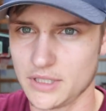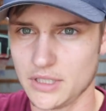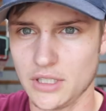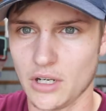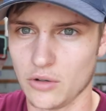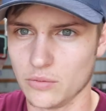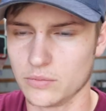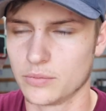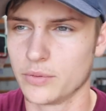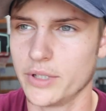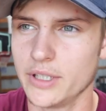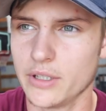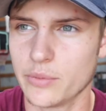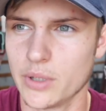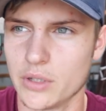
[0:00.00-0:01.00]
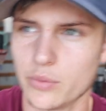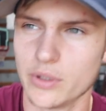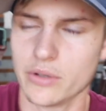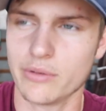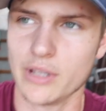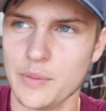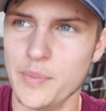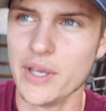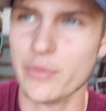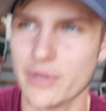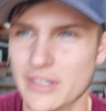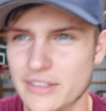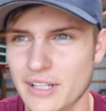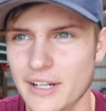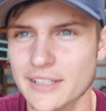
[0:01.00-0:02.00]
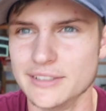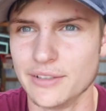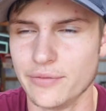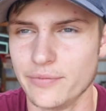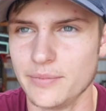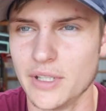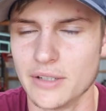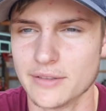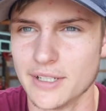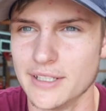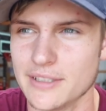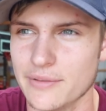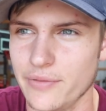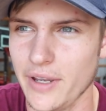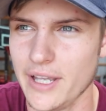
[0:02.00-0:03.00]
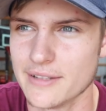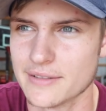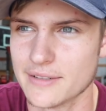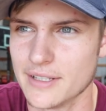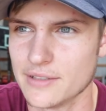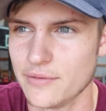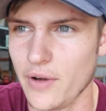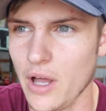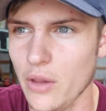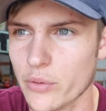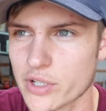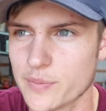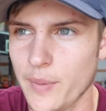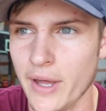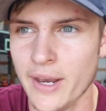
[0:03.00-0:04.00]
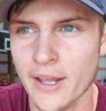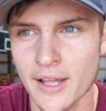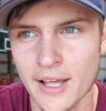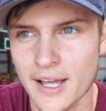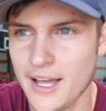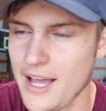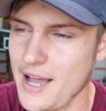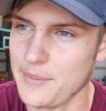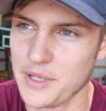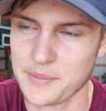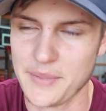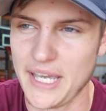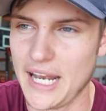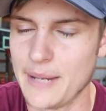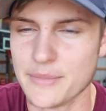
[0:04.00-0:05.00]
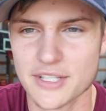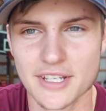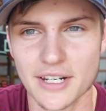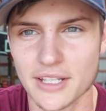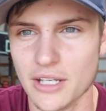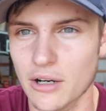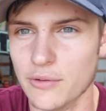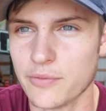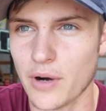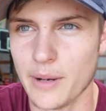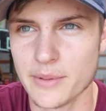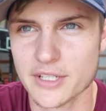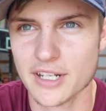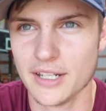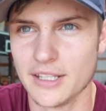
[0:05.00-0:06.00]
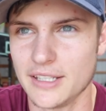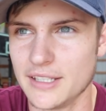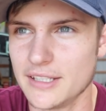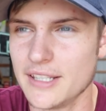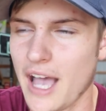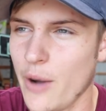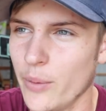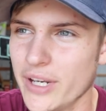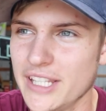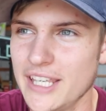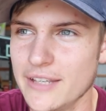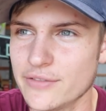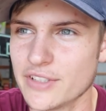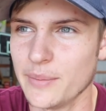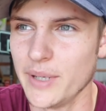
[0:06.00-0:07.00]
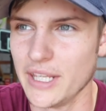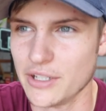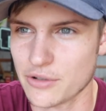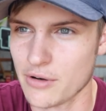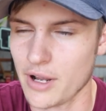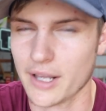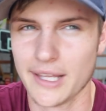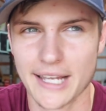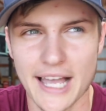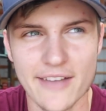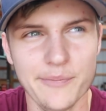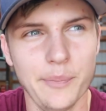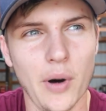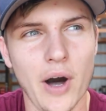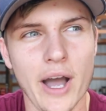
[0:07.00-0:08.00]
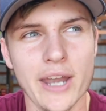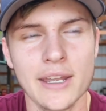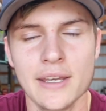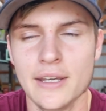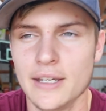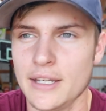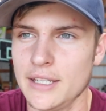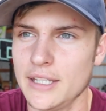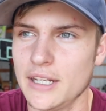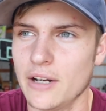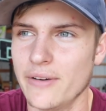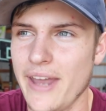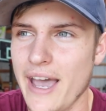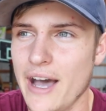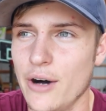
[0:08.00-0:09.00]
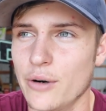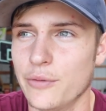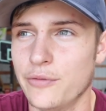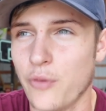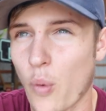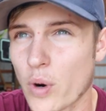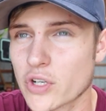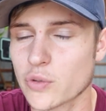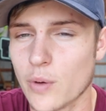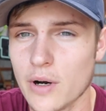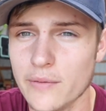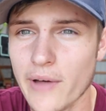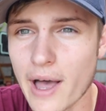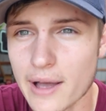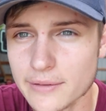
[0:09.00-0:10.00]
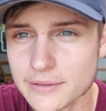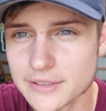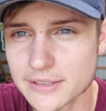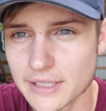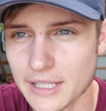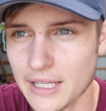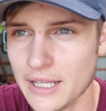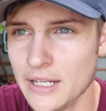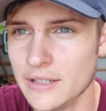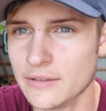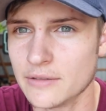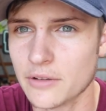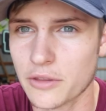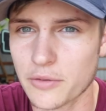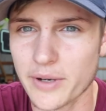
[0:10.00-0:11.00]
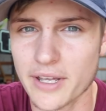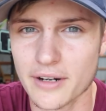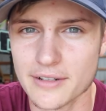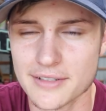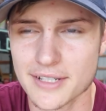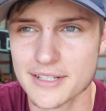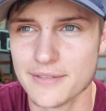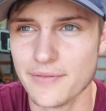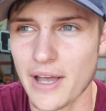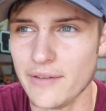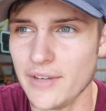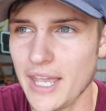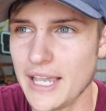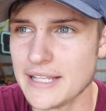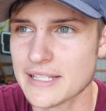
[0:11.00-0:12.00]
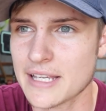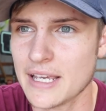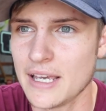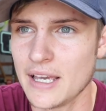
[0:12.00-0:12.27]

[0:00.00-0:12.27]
you know, really, really, really, really big with tons of, you know, tons of fans and tons of followers. But I'm like, man, I'm just gonna go for it. I'm just gonna, I wanna give somebody a truck. Like I've bought, you know, now four twelve valves in three hundred sixty-five days.